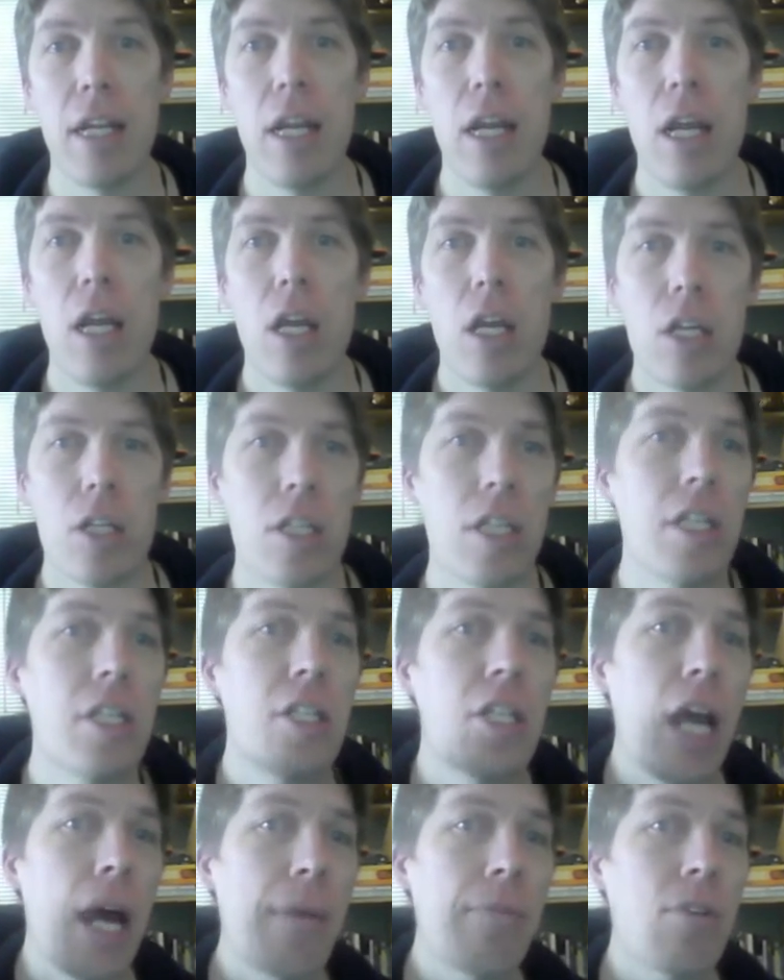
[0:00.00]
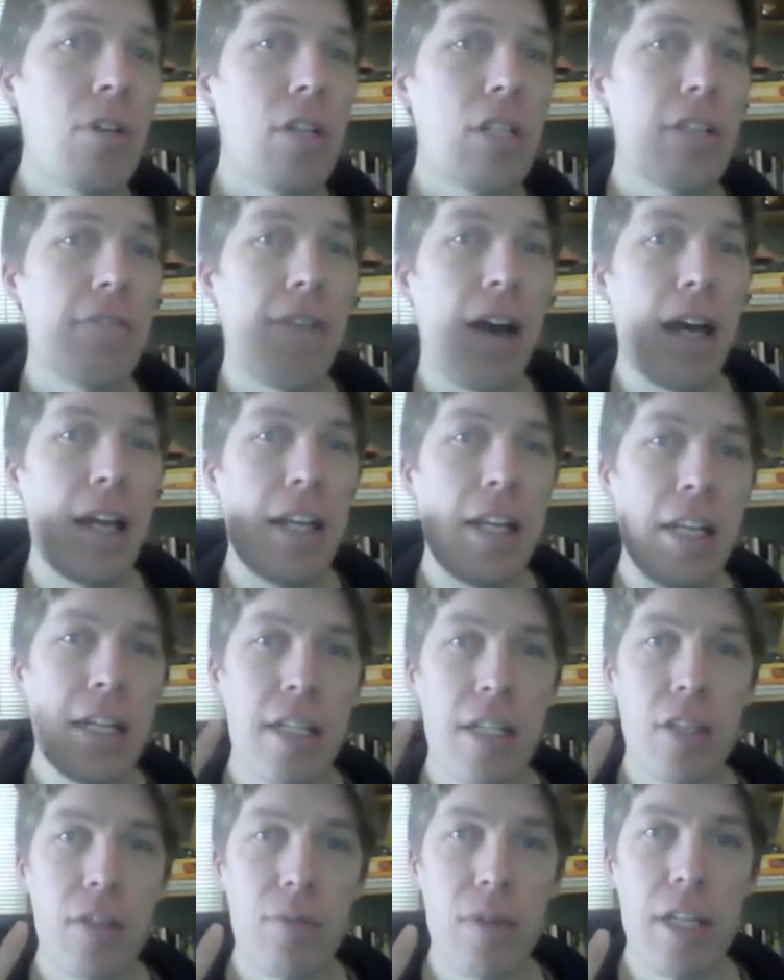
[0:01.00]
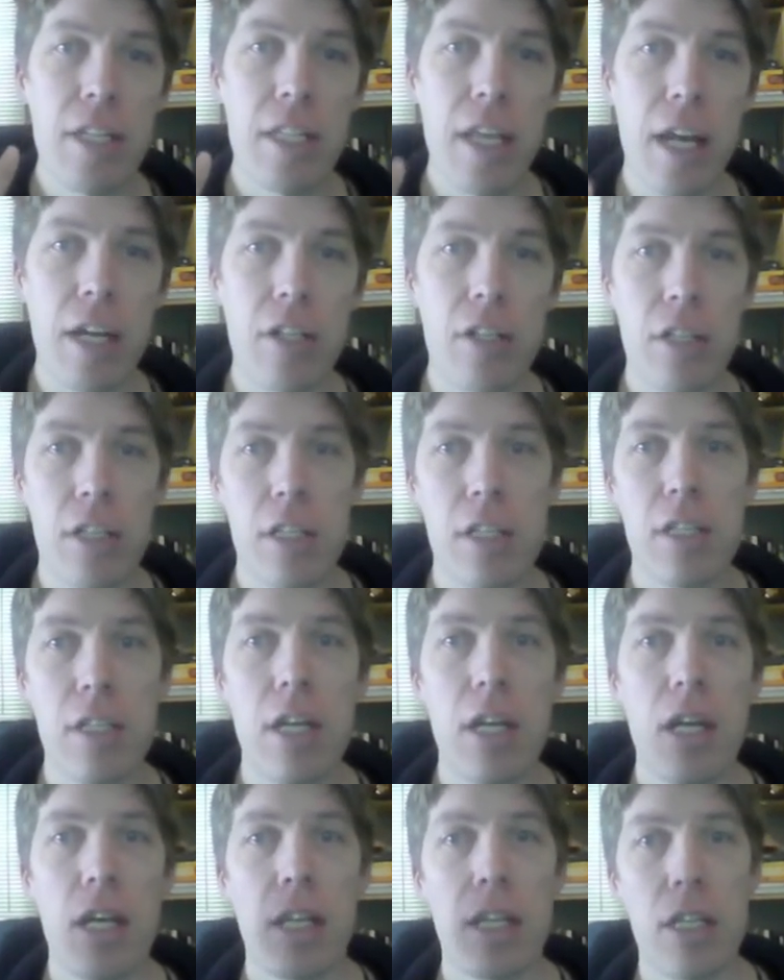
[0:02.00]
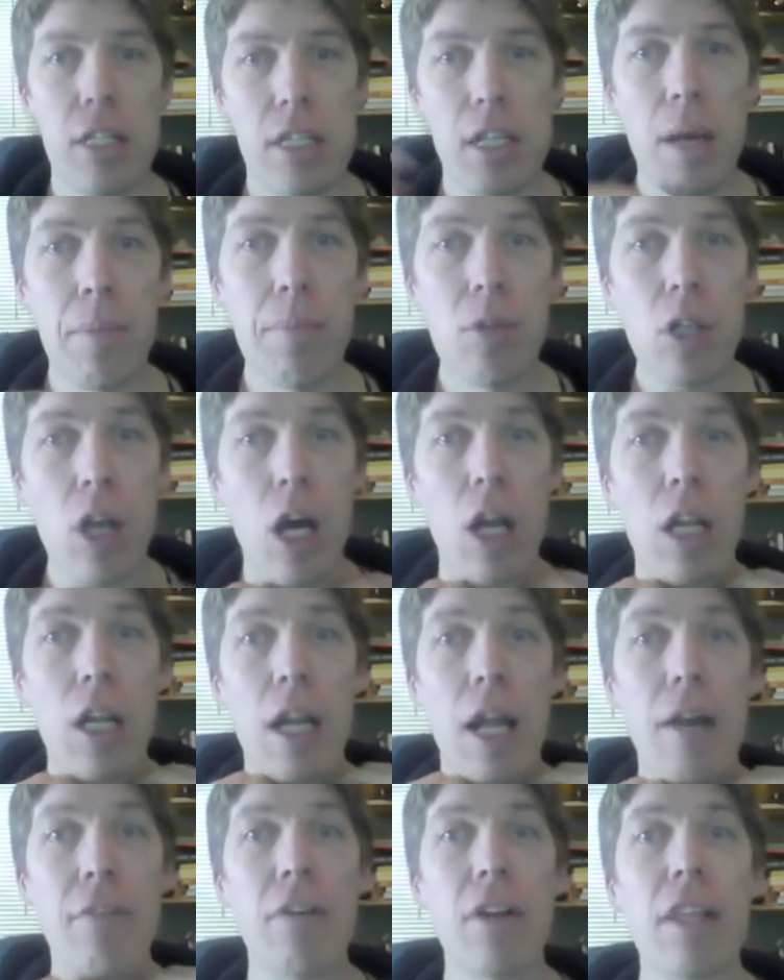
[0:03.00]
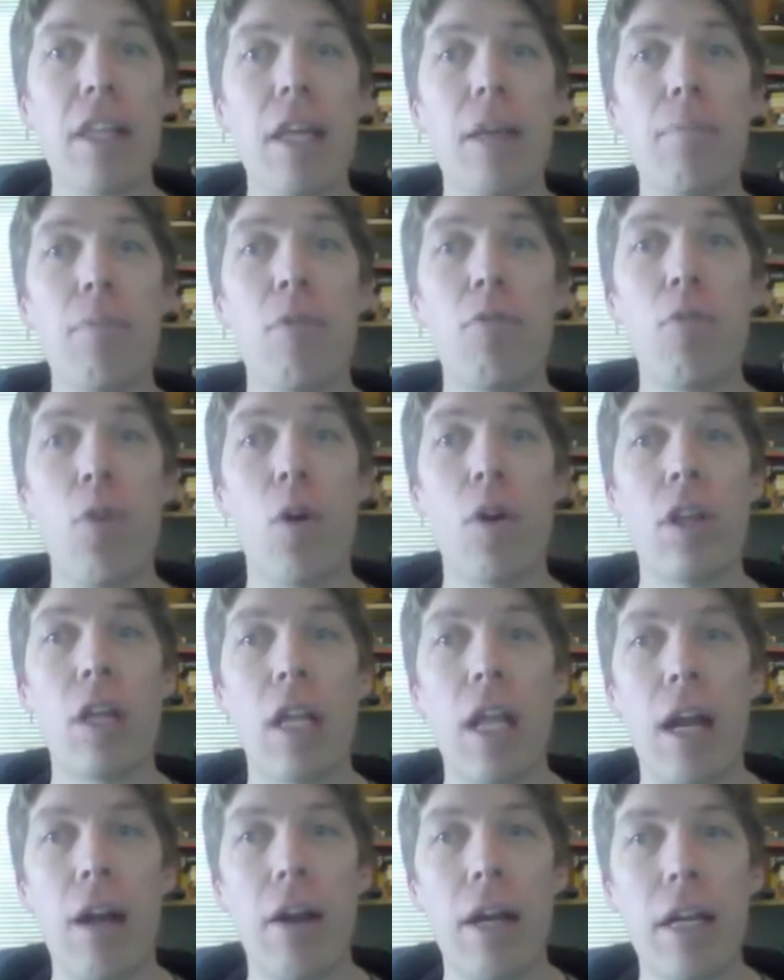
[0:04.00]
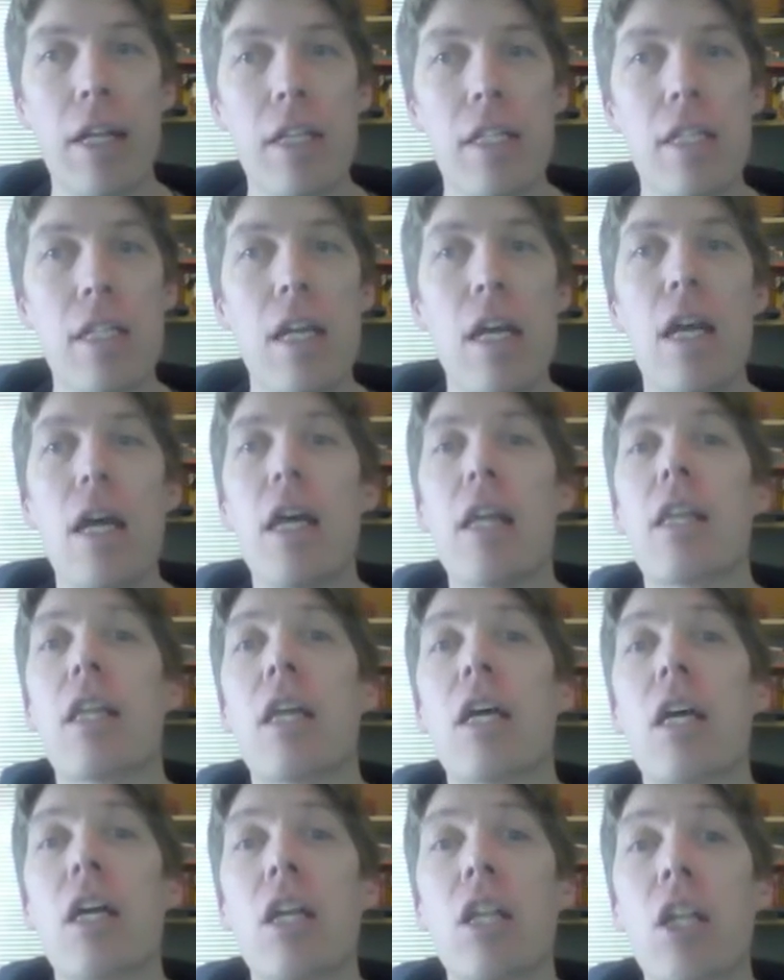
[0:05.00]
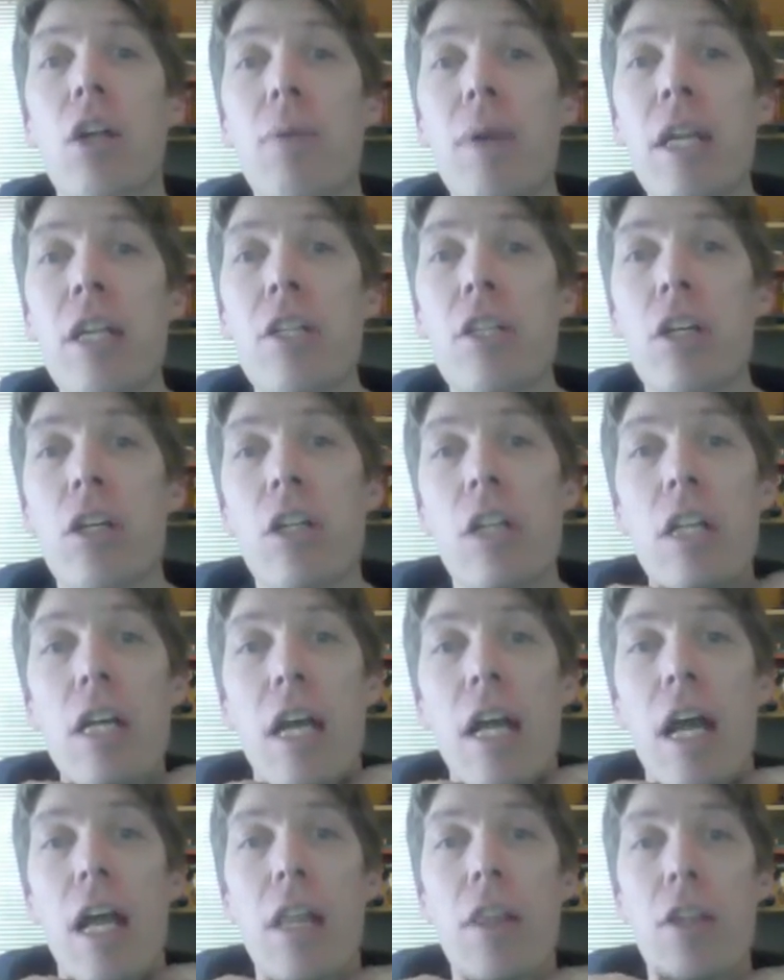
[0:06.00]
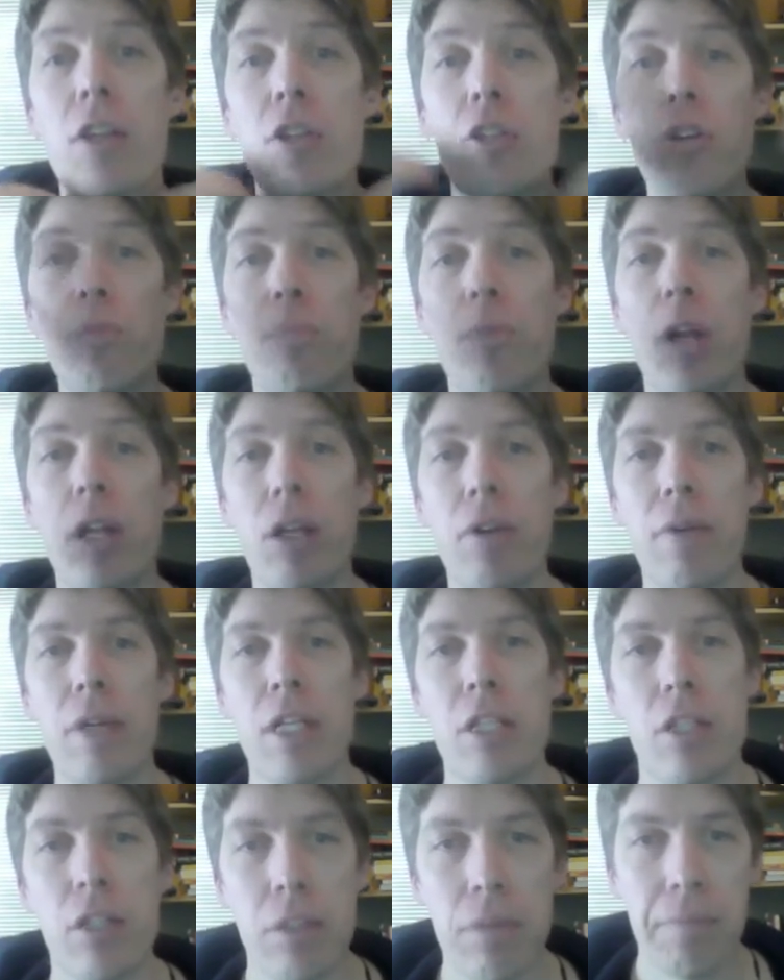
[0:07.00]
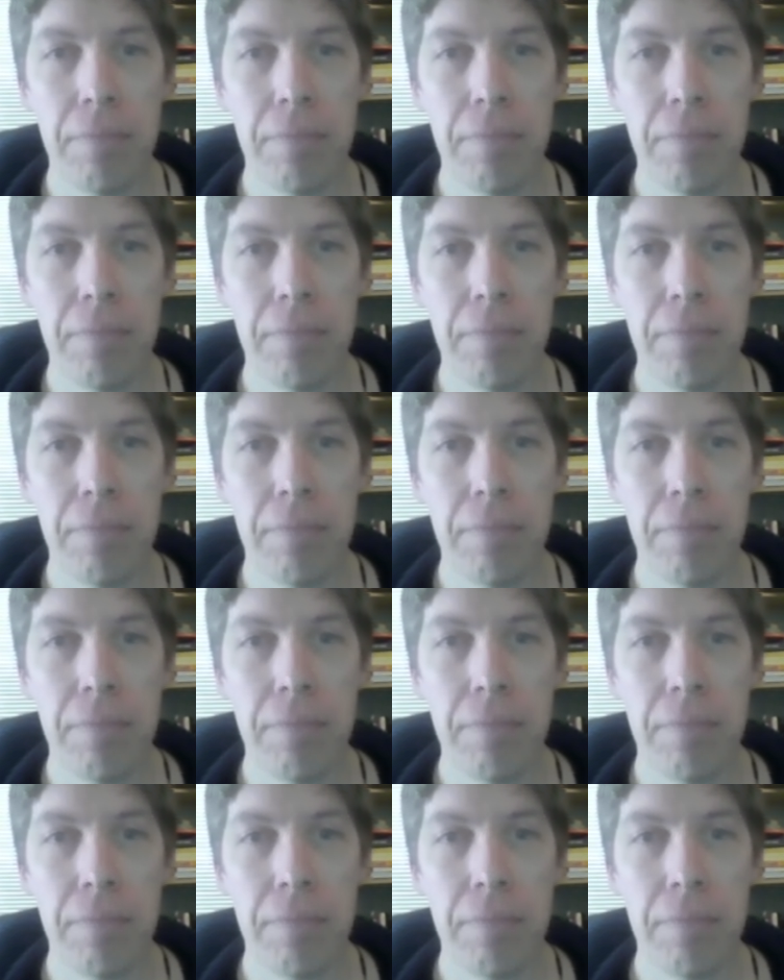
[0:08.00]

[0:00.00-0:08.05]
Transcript: So this chapter is divided into 3 sections: the subglottal, everything before the larynx, the laryngeal, and the supralaryngeal.